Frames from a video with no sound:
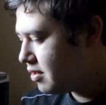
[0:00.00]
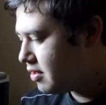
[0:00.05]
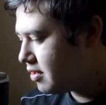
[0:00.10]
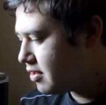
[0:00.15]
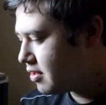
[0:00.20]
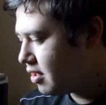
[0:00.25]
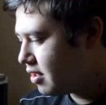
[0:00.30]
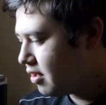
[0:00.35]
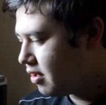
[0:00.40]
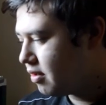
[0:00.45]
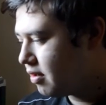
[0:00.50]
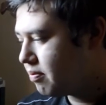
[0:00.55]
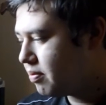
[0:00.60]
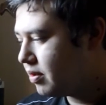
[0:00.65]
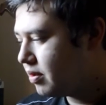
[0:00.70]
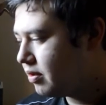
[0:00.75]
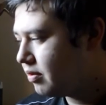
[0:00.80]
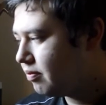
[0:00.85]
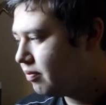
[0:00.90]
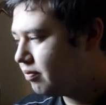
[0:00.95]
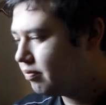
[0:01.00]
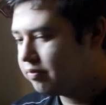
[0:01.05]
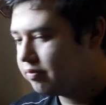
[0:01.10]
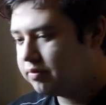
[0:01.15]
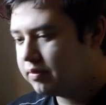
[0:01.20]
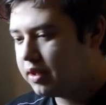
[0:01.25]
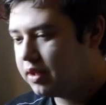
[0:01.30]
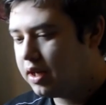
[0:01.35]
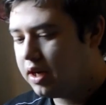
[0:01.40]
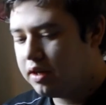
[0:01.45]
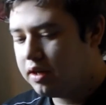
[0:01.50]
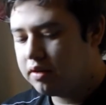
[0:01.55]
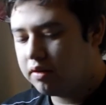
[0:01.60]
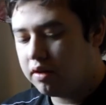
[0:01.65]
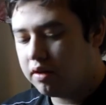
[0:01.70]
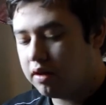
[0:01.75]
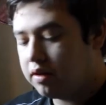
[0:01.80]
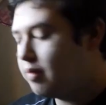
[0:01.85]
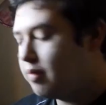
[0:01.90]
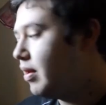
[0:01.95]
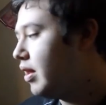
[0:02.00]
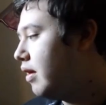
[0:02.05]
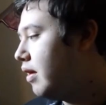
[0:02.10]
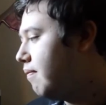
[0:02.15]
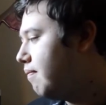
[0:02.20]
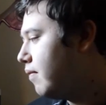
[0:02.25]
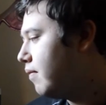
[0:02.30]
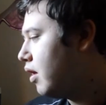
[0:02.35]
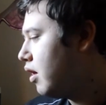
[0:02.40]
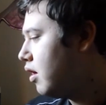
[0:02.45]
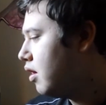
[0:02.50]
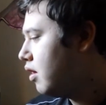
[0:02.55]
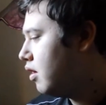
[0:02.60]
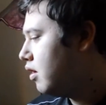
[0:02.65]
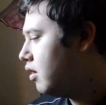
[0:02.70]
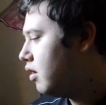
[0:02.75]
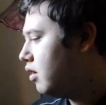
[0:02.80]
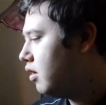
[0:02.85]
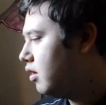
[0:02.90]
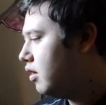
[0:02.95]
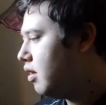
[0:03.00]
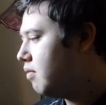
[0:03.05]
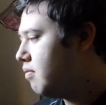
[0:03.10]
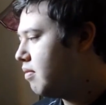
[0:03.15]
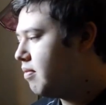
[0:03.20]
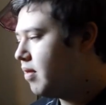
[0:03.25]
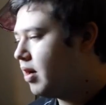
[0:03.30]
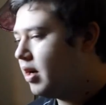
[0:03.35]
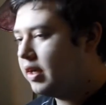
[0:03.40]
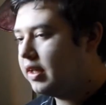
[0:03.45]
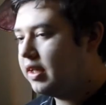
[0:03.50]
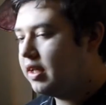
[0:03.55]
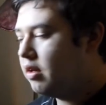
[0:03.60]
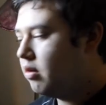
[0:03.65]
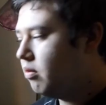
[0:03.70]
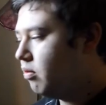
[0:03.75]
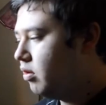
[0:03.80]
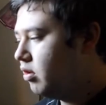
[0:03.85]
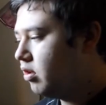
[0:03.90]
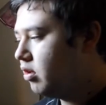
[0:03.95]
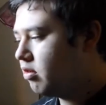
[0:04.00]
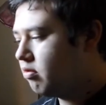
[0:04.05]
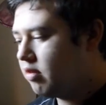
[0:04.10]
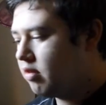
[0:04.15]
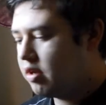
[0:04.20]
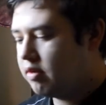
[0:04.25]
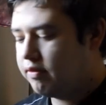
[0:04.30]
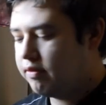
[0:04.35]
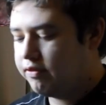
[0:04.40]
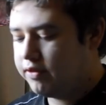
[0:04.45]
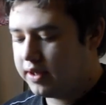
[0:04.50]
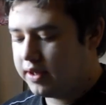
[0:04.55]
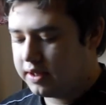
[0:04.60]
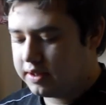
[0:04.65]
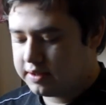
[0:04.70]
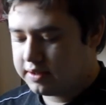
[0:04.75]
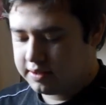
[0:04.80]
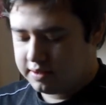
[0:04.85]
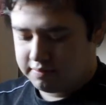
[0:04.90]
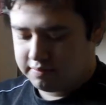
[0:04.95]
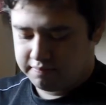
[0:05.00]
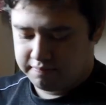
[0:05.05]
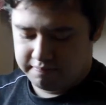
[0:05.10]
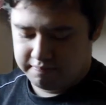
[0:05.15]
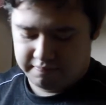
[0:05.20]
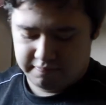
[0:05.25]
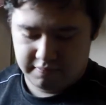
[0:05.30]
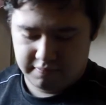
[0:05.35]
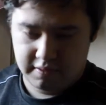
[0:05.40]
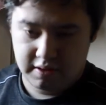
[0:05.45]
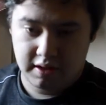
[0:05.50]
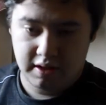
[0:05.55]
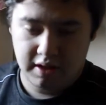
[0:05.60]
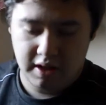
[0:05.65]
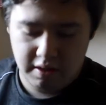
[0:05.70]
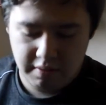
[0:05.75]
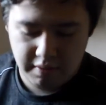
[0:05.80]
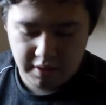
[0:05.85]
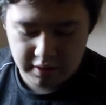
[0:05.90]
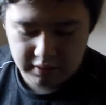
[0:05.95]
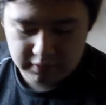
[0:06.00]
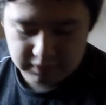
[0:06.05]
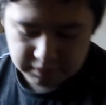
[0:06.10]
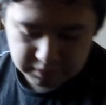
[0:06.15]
to start, but I don't know at the minute. Let my mind work around things, and there you are.